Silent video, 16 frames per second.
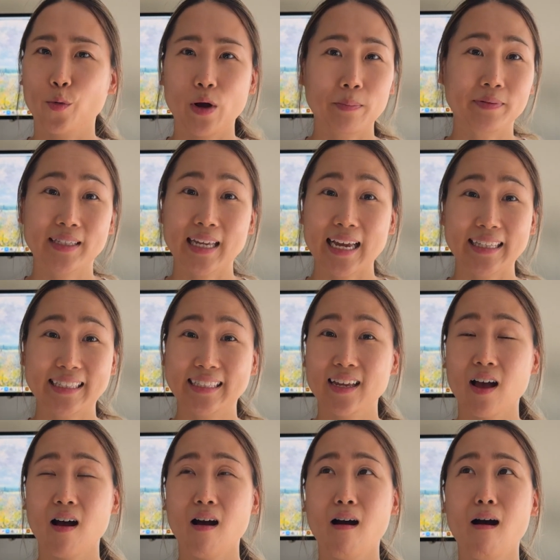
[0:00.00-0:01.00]
websites
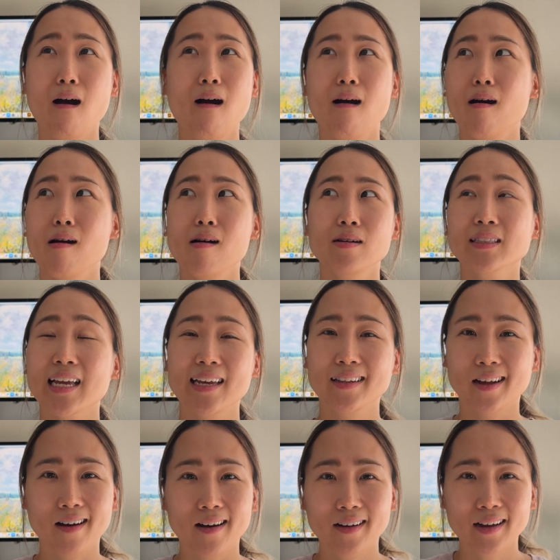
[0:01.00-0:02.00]
all day
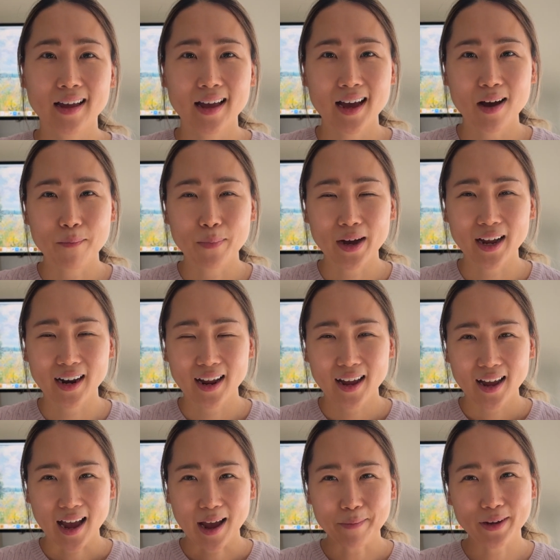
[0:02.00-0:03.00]
long, but
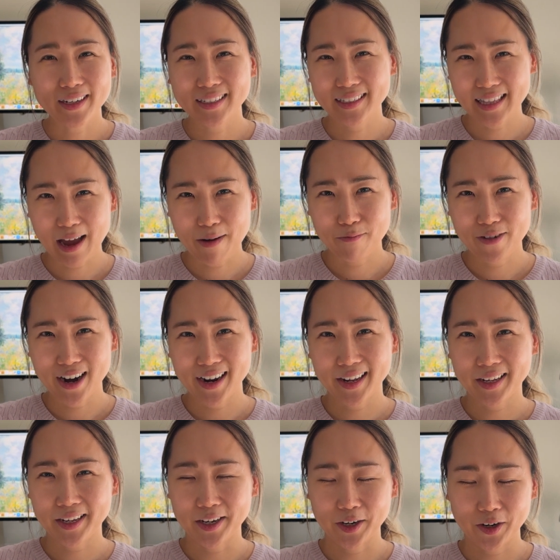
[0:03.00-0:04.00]
I'm gonna stop right
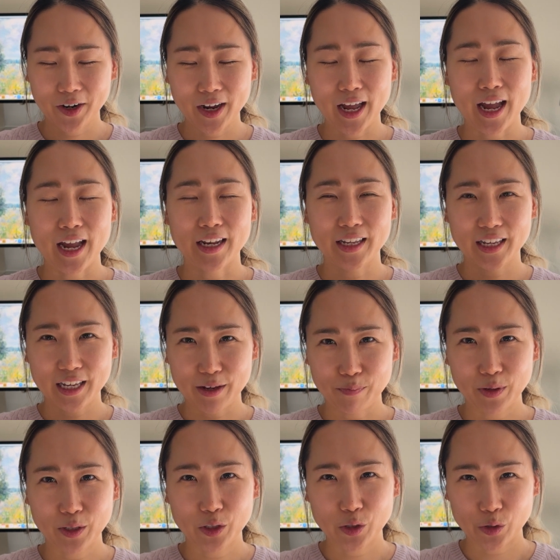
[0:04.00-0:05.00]
here and keep
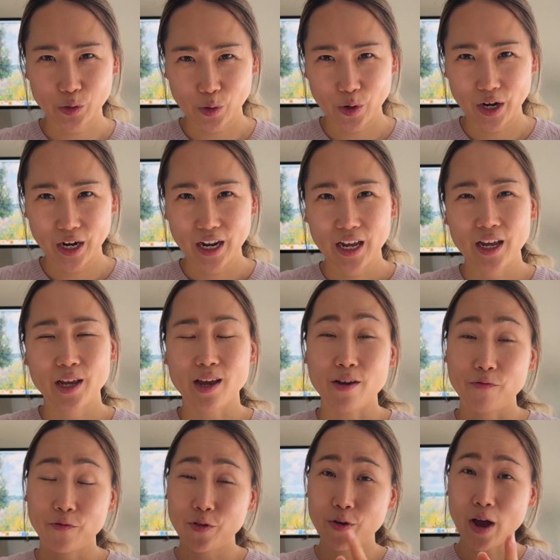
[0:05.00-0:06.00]
it short.
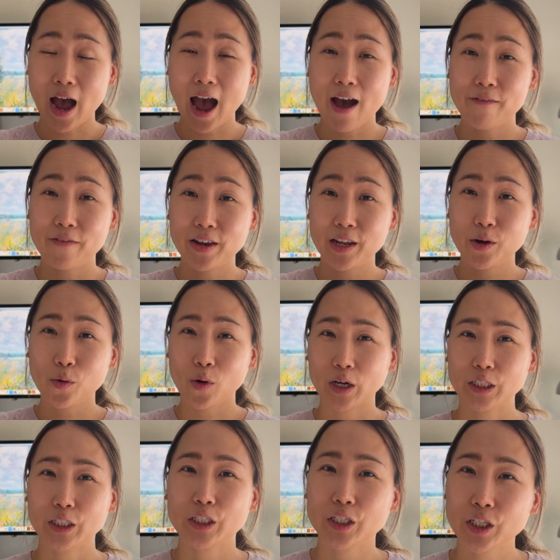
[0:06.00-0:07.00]
If you have any
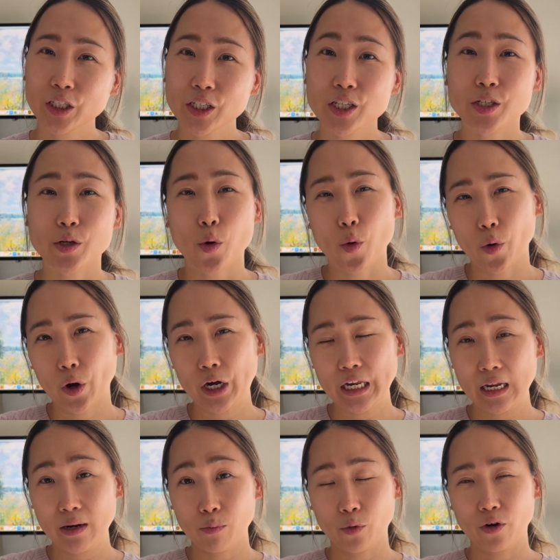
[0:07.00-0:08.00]
questions or
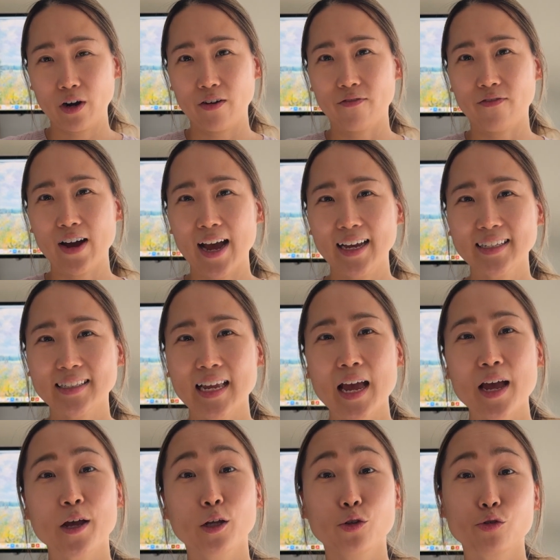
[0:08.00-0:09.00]
need more advice,
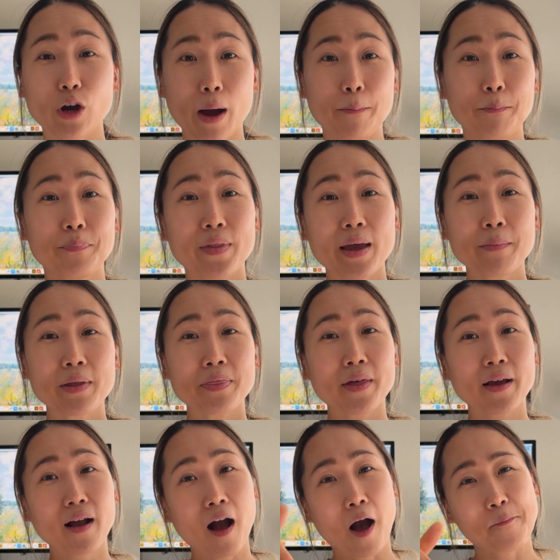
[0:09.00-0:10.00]
drop them in
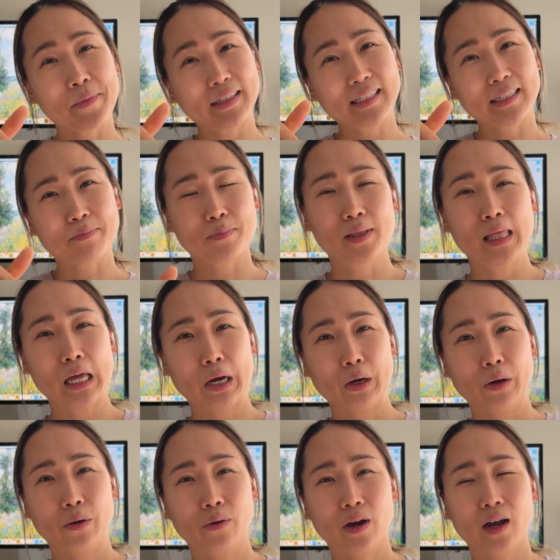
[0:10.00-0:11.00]
the comments
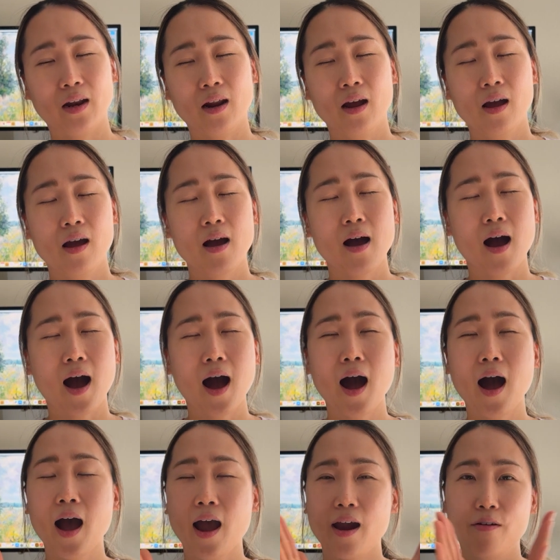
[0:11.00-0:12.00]
below, and
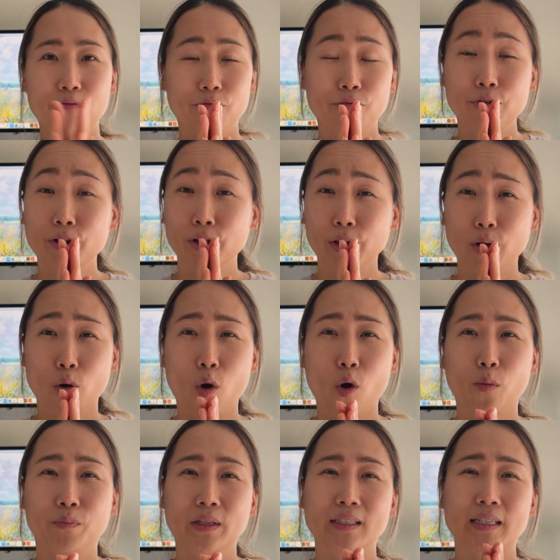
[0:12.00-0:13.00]
I really
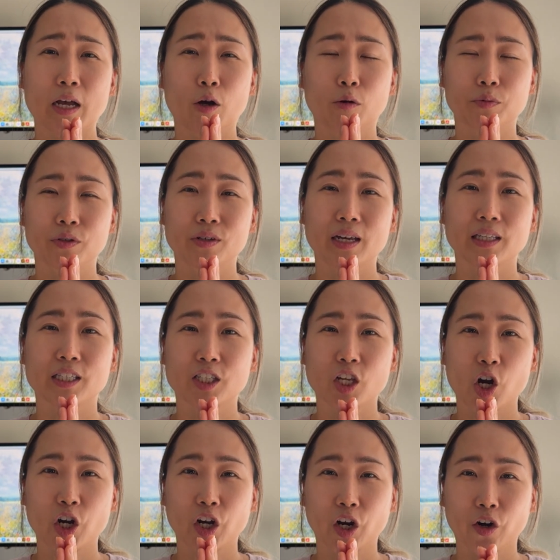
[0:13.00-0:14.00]
hope this helps you get
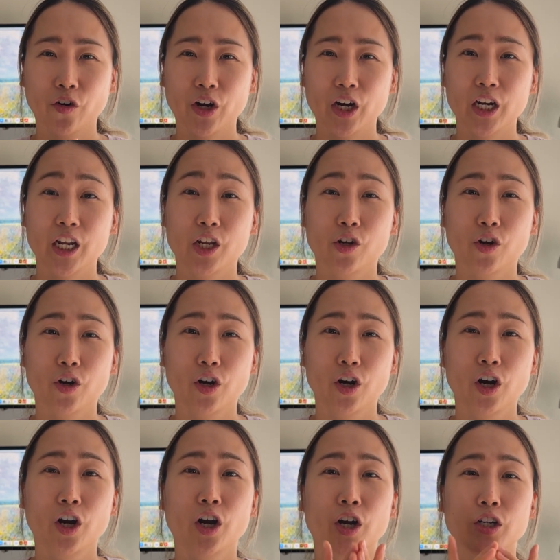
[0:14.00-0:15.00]
started on creating your
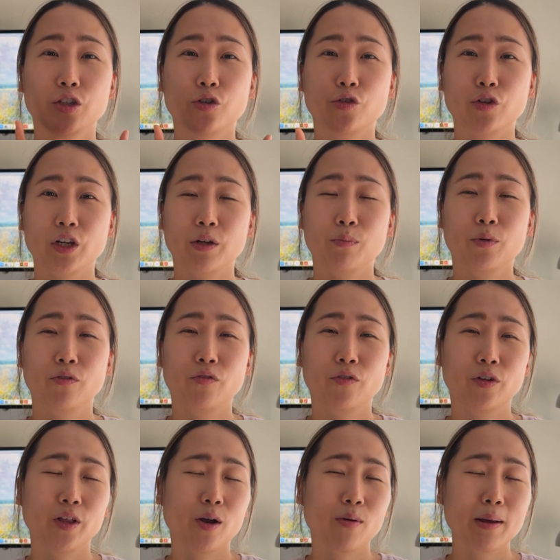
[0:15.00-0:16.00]
dream
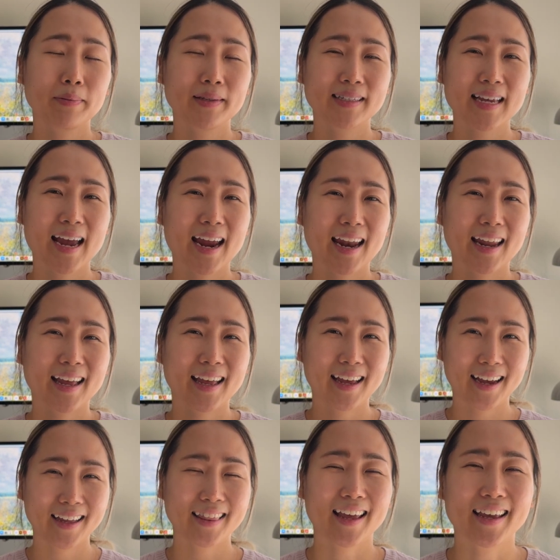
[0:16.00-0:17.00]
portfolio website.
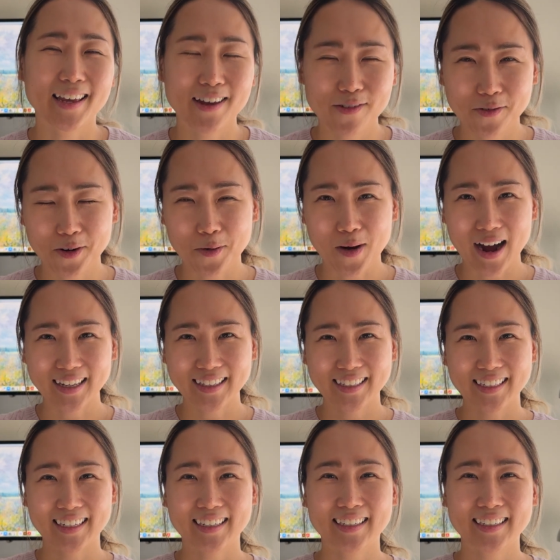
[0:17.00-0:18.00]
Thank you for
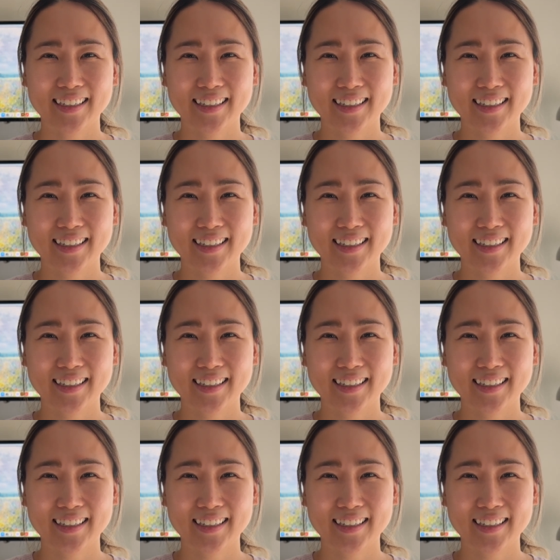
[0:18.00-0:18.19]
watching.